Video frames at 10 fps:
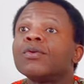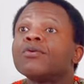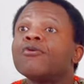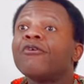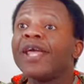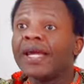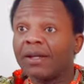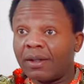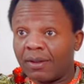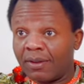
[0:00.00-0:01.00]

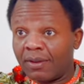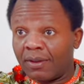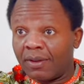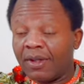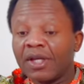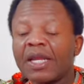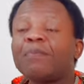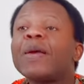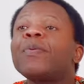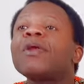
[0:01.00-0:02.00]
read. The
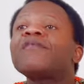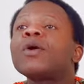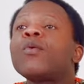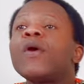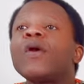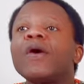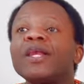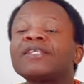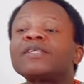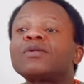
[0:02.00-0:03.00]
people of the world,
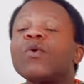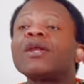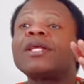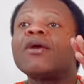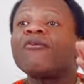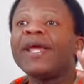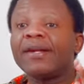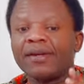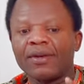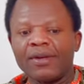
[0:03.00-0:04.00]
this is what they
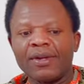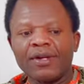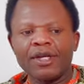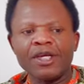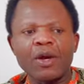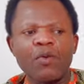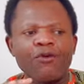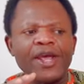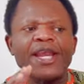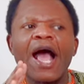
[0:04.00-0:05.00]
read. They will
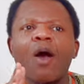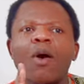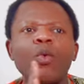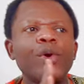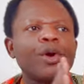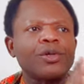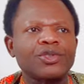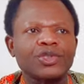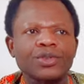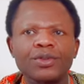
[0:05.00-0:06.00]
read our
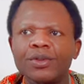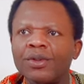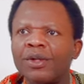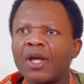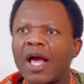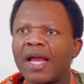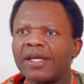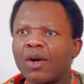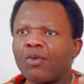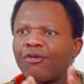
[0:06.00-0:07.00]
words and
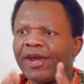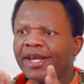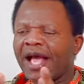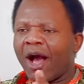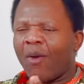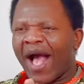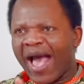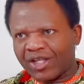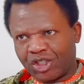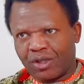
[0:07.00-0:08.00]
they will read our
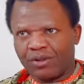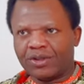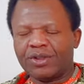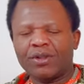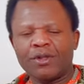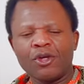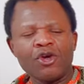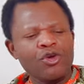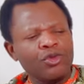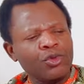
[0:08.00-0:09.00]
actions.
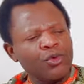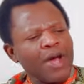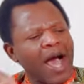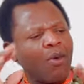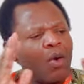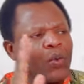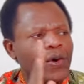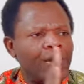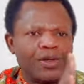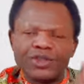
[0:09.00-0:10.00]
Through our
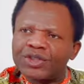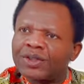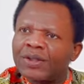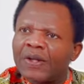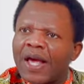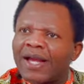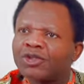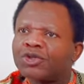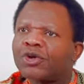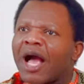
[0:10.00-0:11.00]
words
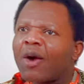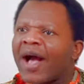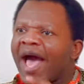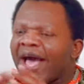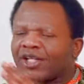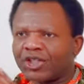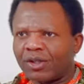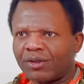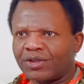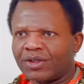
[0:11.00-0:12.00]
and through our
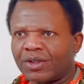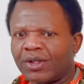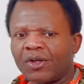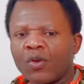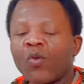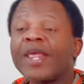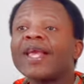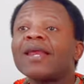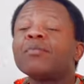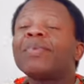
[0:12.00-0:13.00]
actions, we
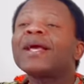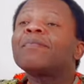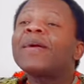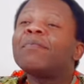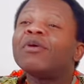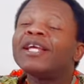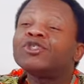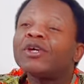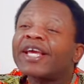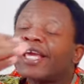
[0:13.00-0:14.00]
can bring people
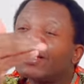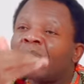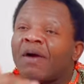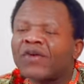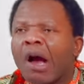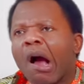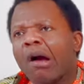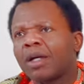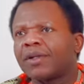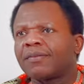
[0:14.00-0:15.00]
into the kingdom of
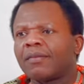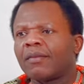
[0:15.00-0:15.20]
God.